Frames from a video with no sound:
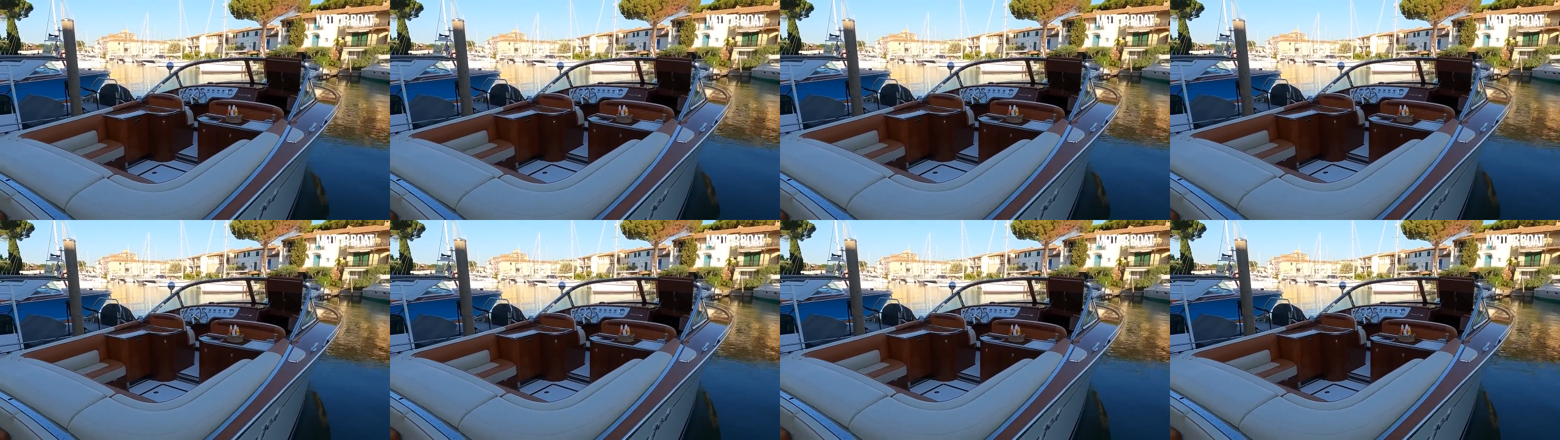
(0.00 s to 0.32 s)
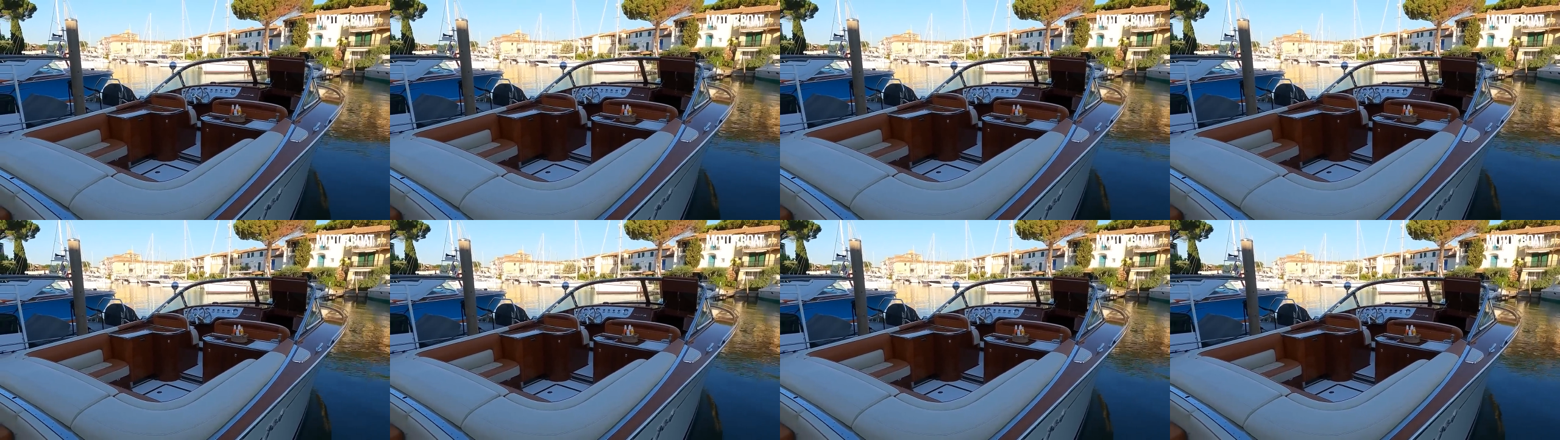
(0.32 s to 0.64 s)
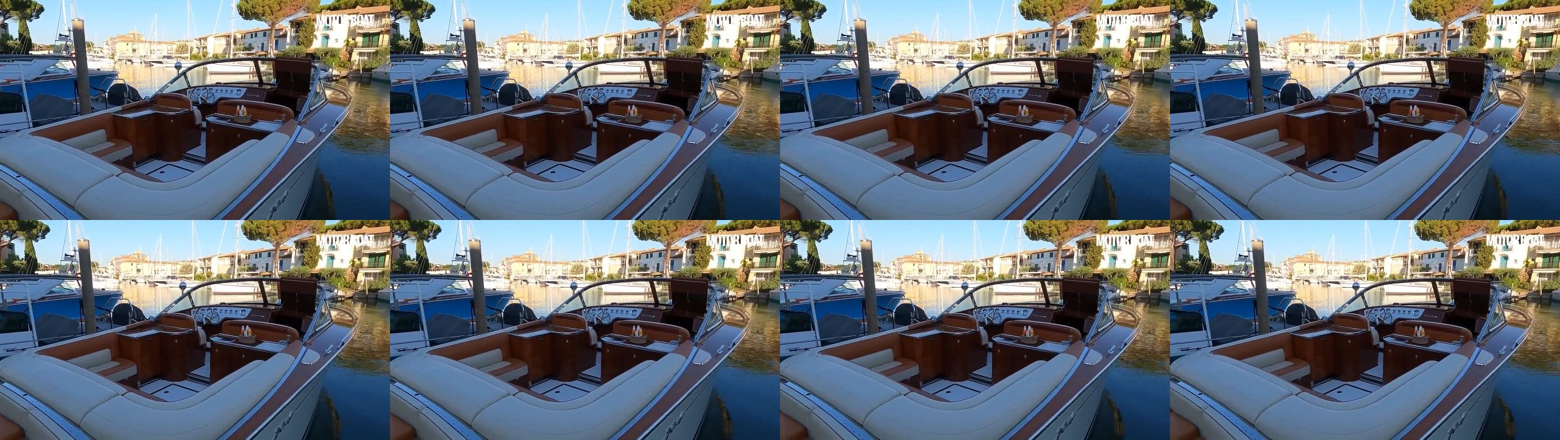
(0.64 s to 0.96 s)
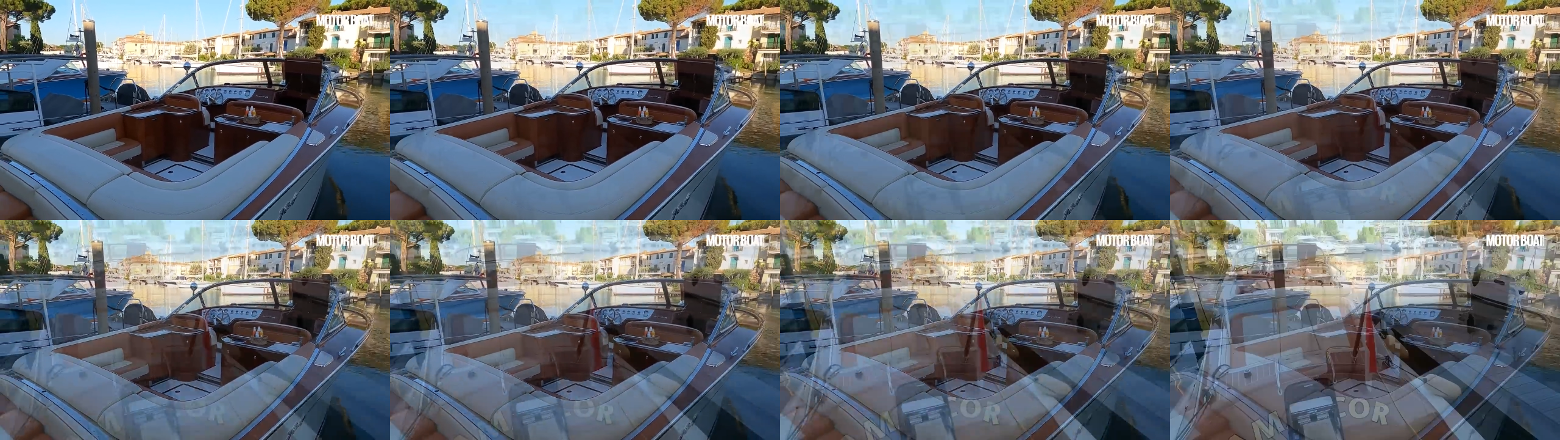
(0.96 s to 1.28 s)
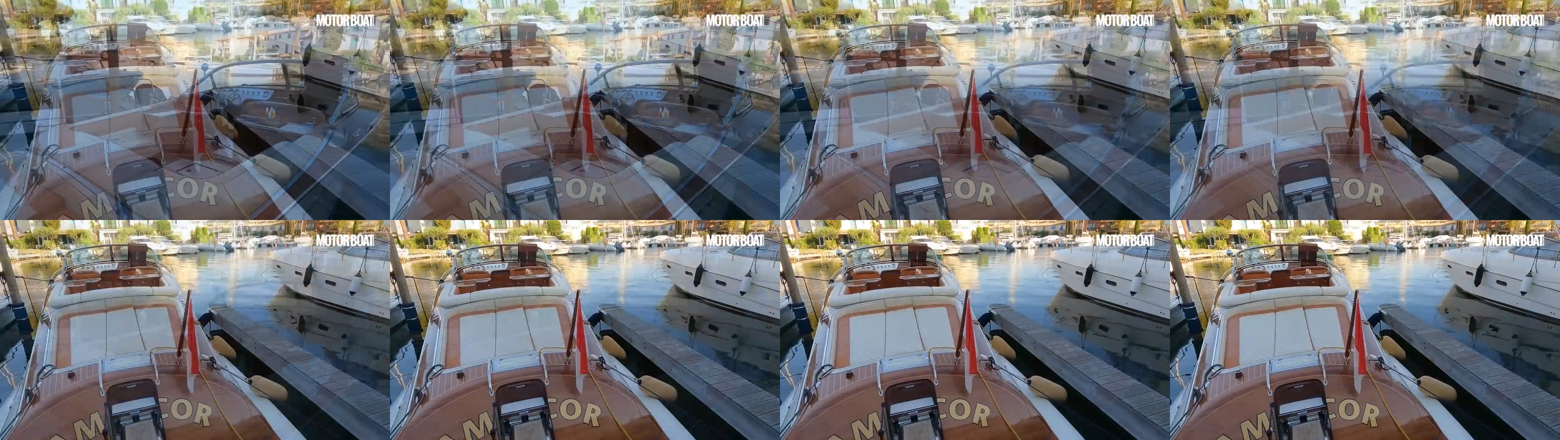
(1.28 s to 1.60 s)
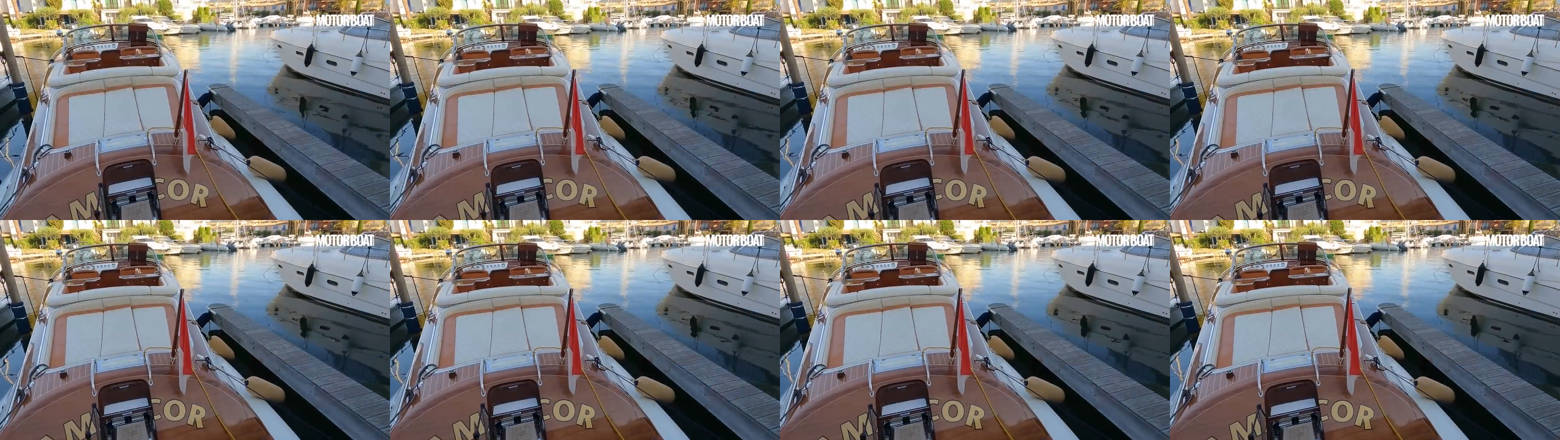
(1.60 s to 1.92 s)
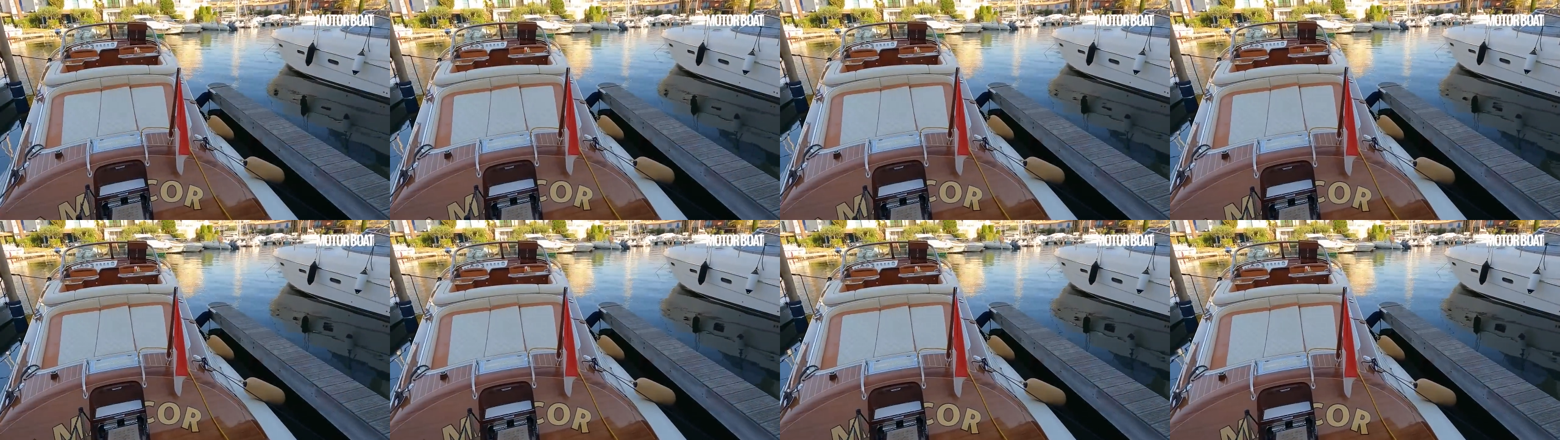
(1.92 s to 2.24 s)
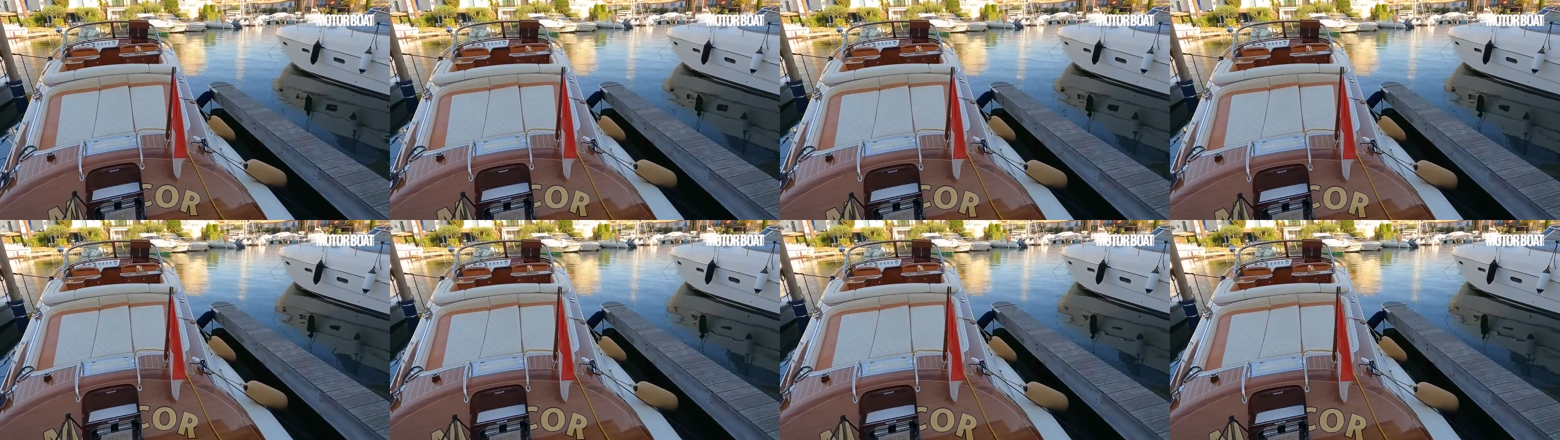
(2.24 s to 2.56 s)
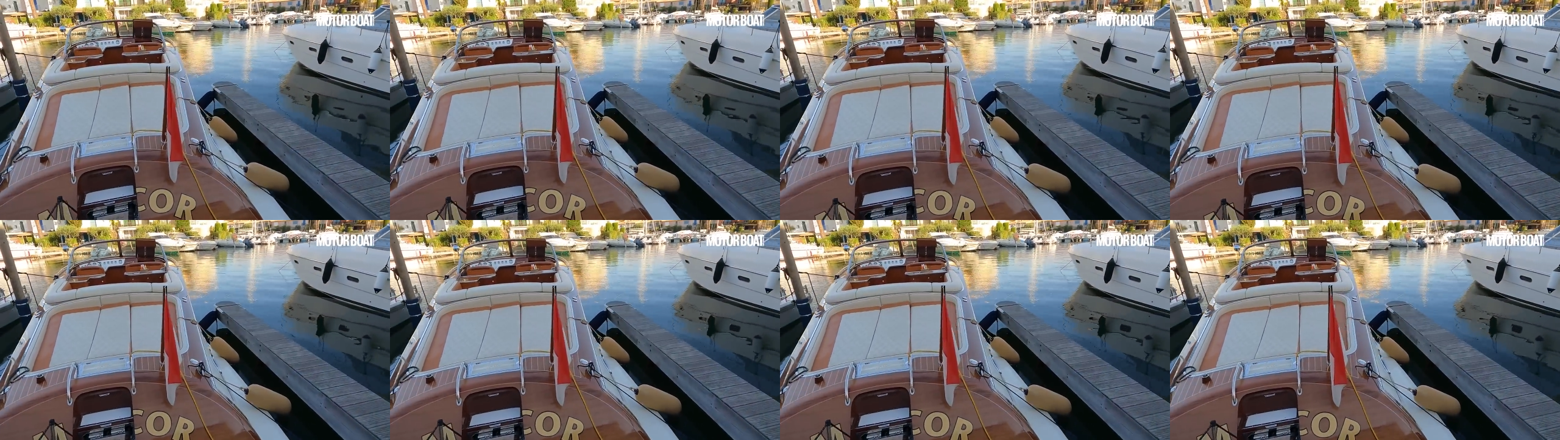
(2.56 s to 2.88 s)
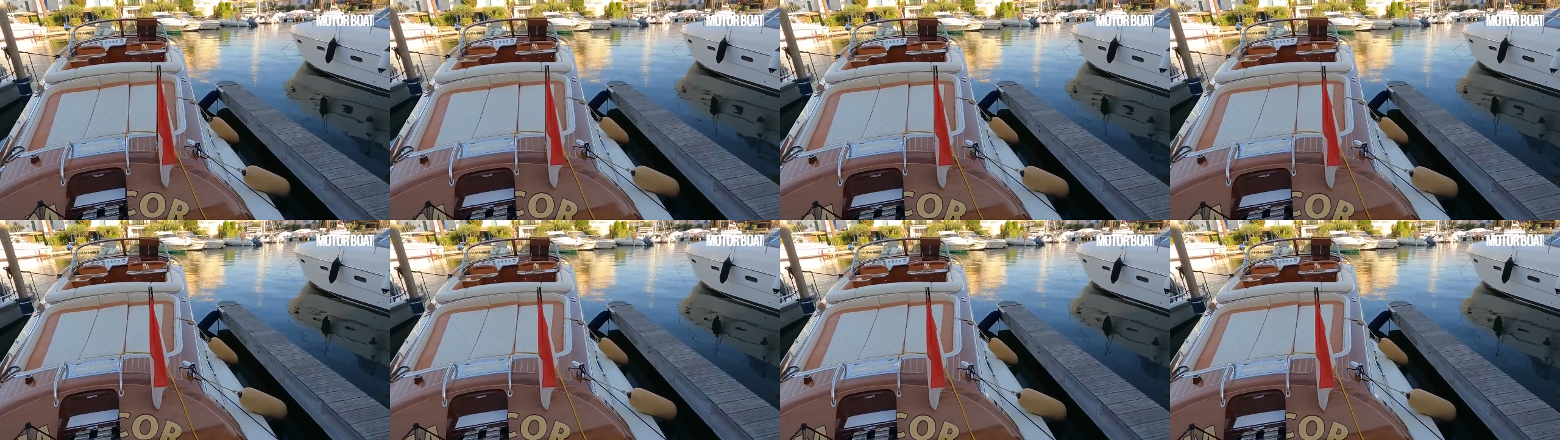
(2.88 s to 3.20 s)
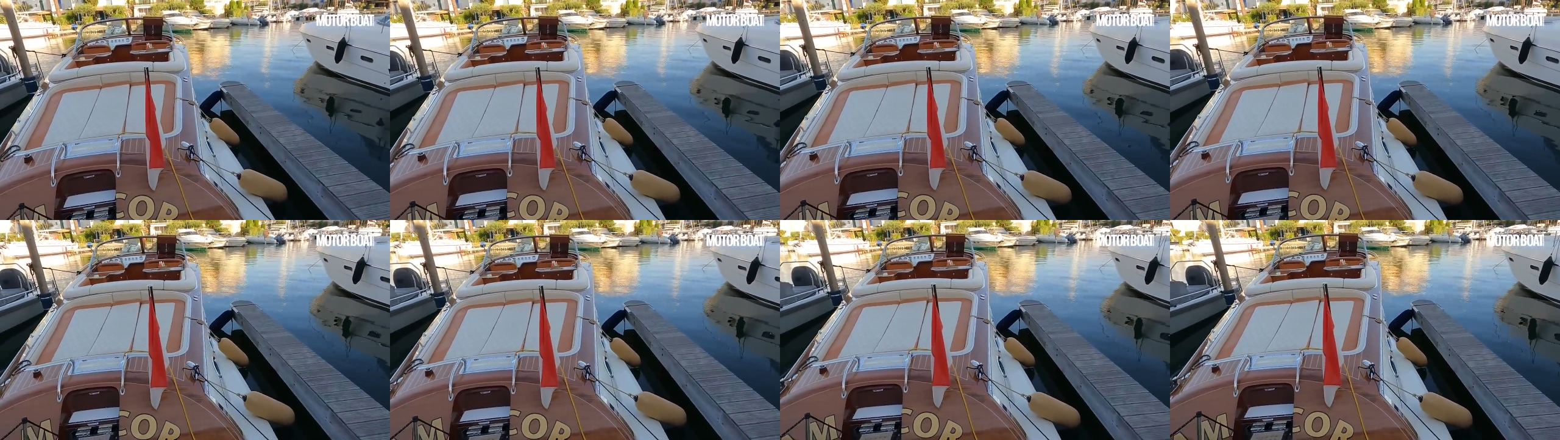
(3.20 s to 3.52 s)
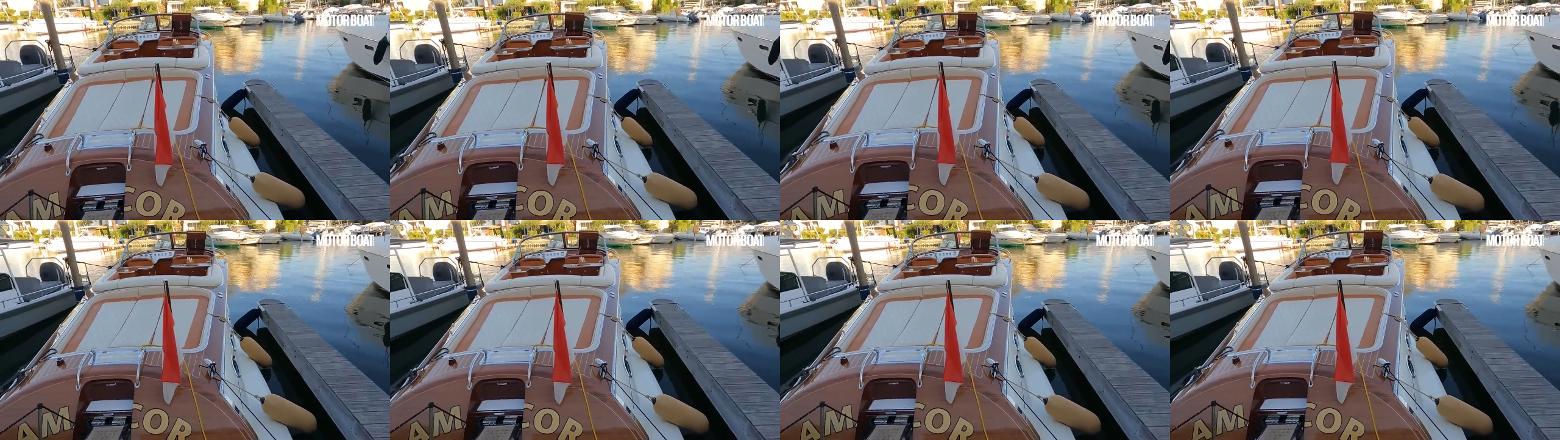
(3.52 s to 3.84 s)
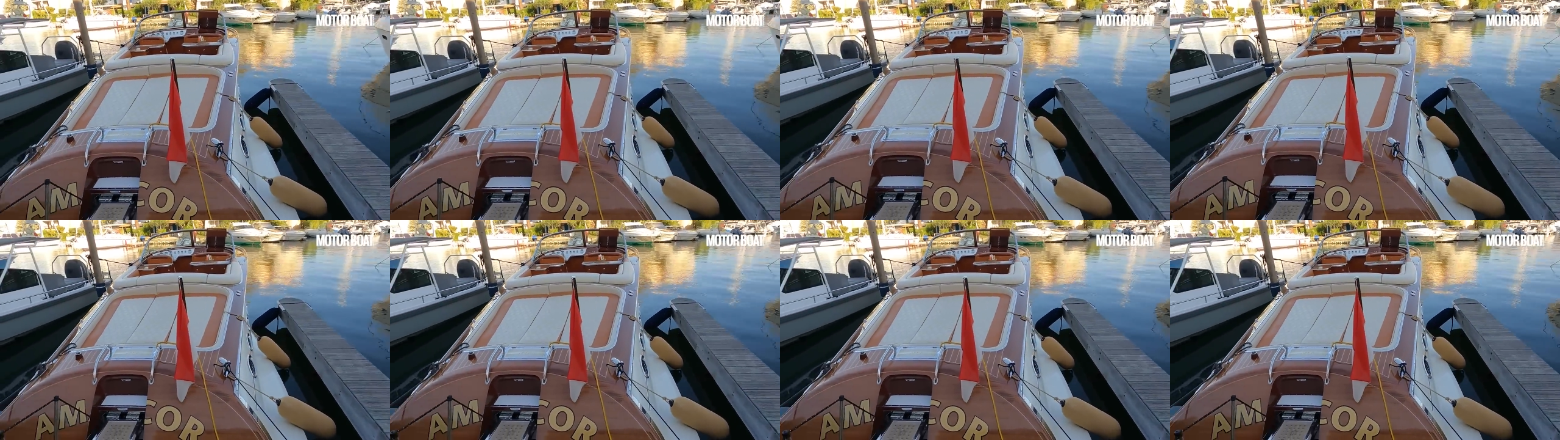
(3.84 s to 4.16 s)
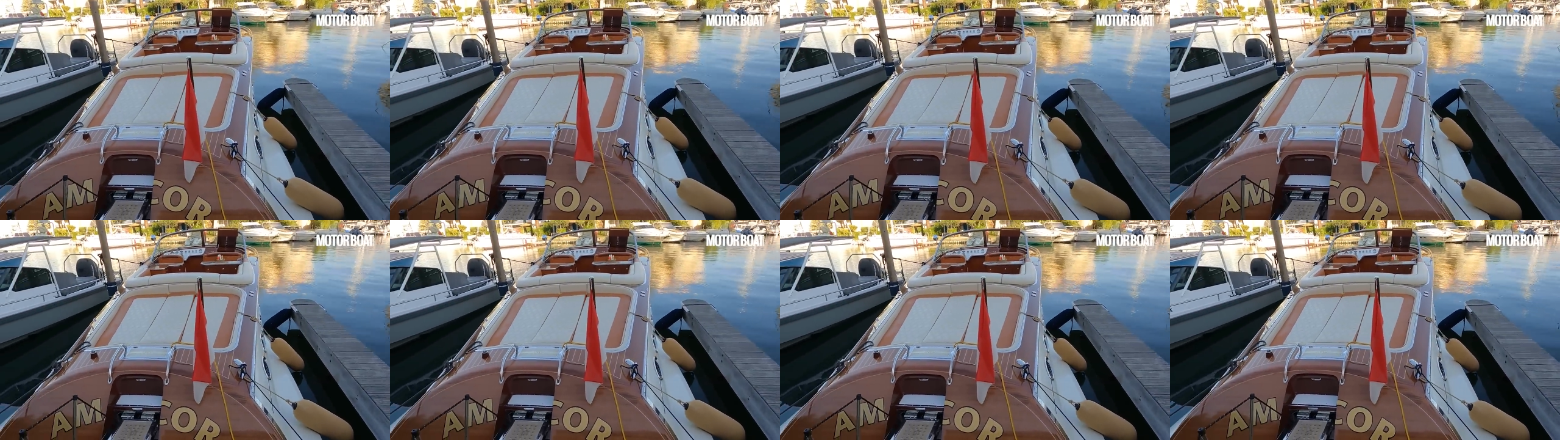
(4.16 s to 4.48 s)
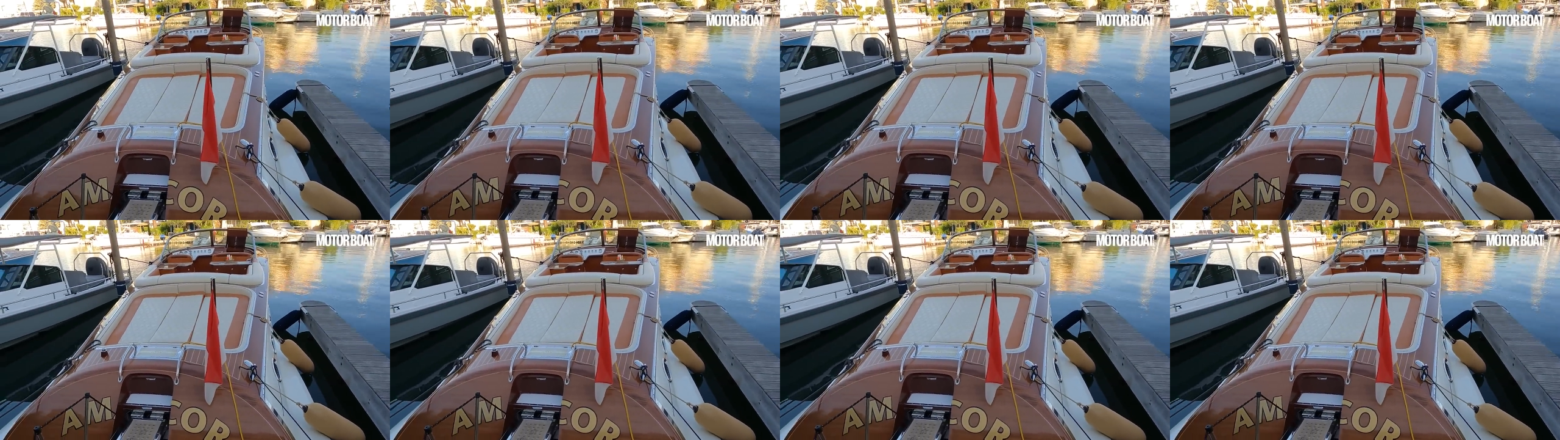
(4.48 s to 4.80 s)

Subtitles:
(no speaker visible)